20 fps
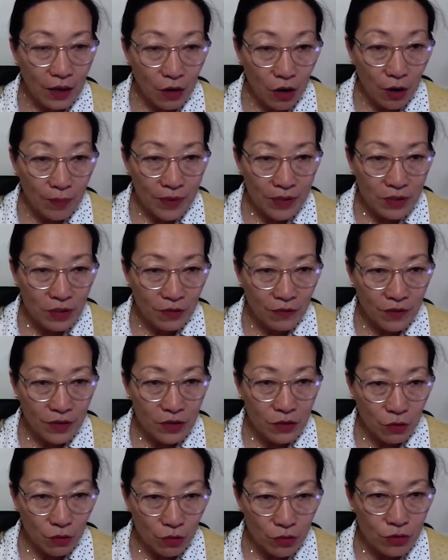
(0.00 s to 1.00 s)
copies of
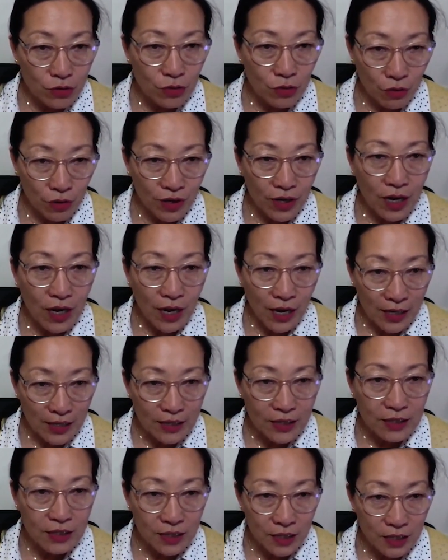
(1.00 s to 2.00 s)
it also on our
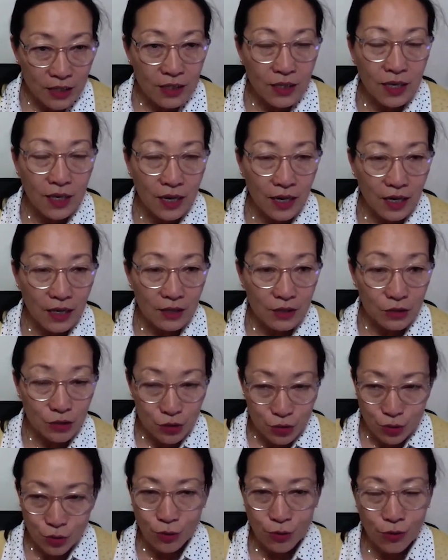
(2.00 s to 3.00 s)
ICT
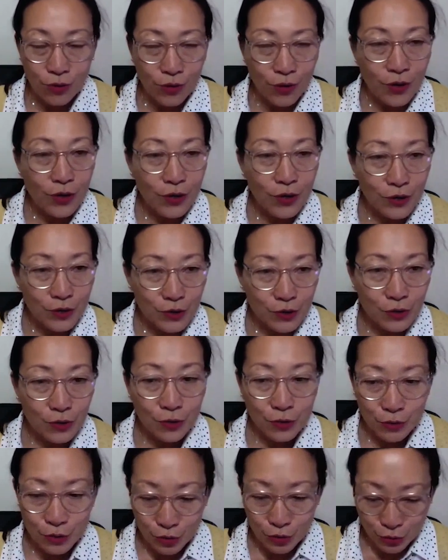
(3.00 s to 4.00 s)
store.
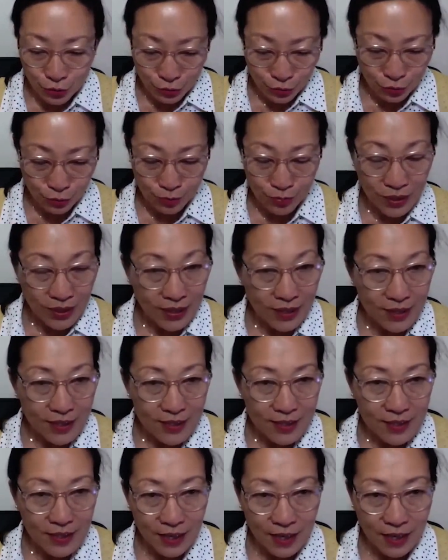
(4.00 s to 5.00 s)
So do
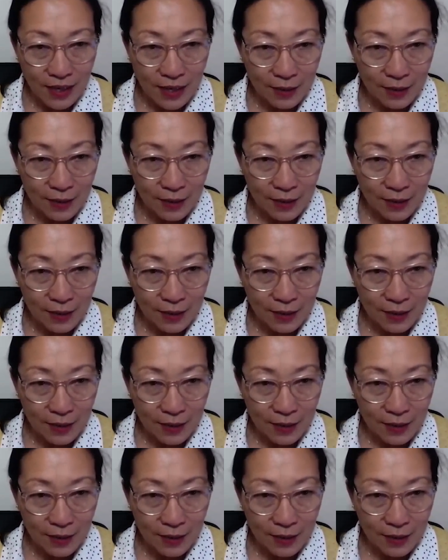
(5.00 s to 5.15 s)
please